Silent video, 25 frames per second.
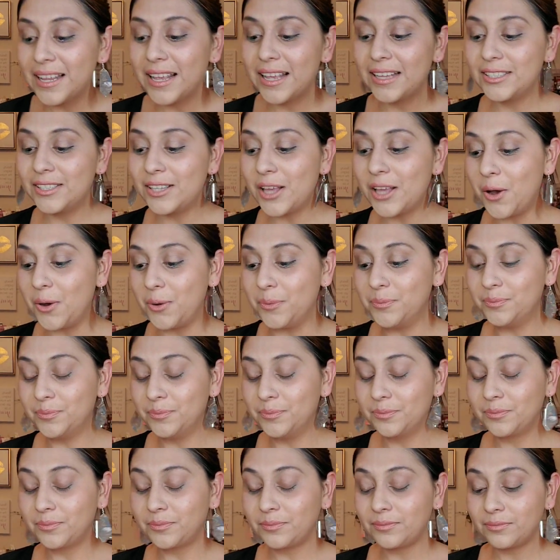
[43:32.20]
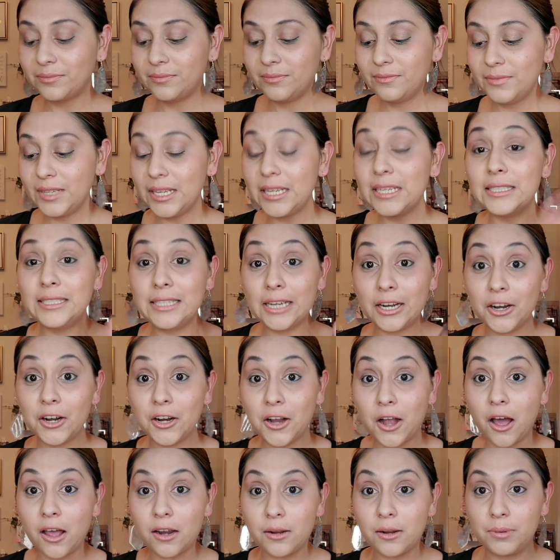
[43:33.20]
So,
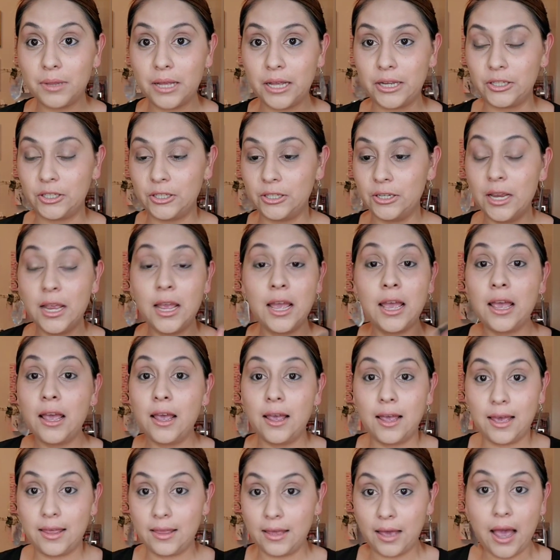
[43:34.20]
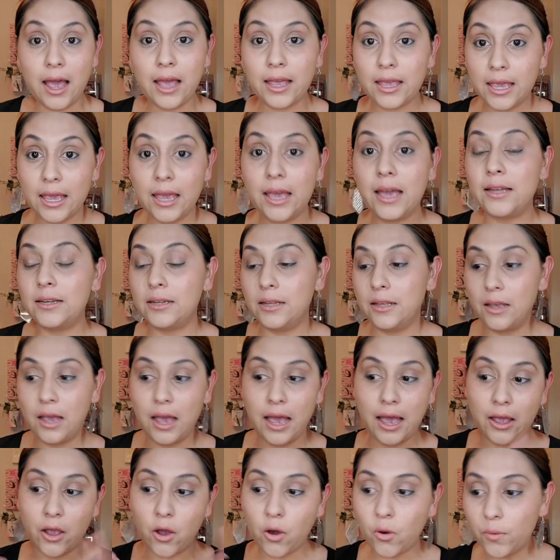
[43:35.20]
terracotta blush.
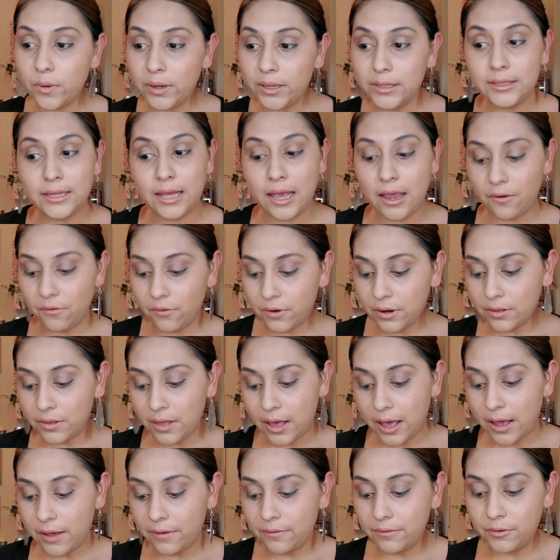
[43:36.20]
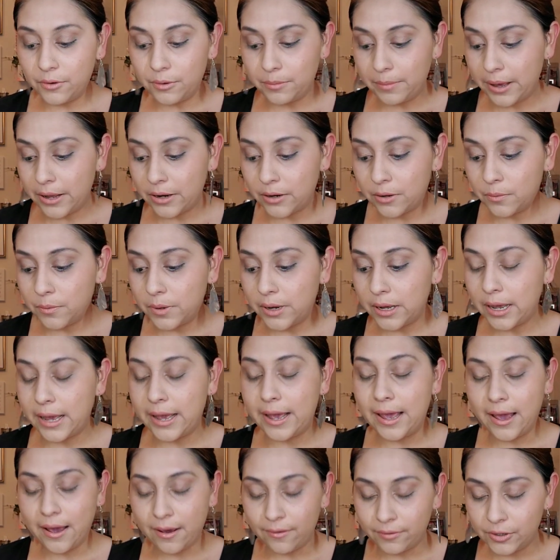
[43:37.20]
Every live, no matter what, I
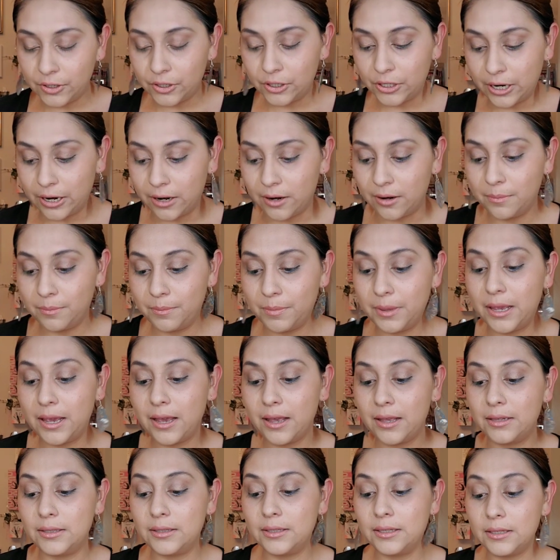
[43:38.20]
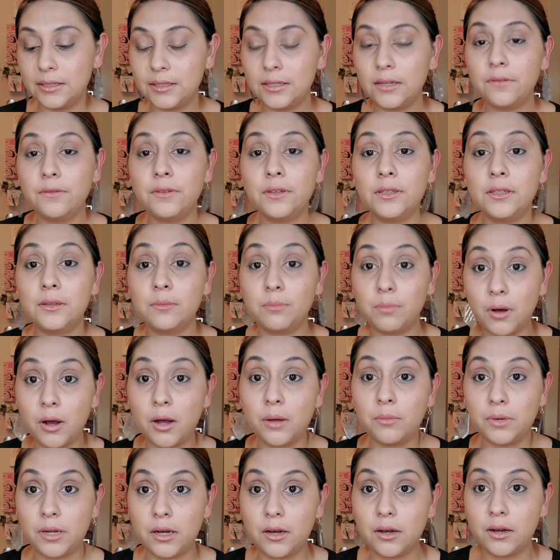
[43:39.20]
have to share, because this stuff is the
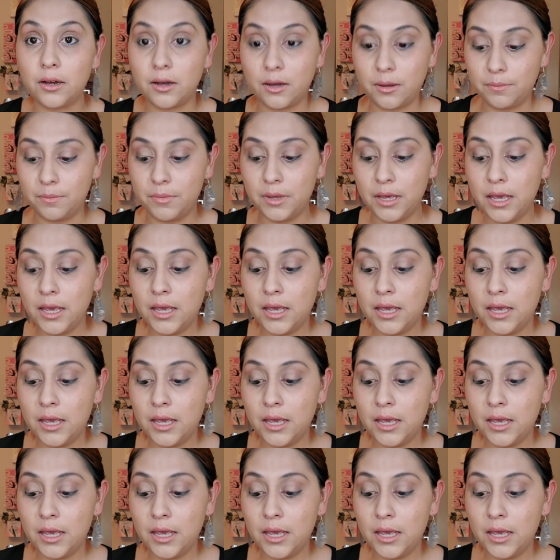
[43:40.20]
bomb.com.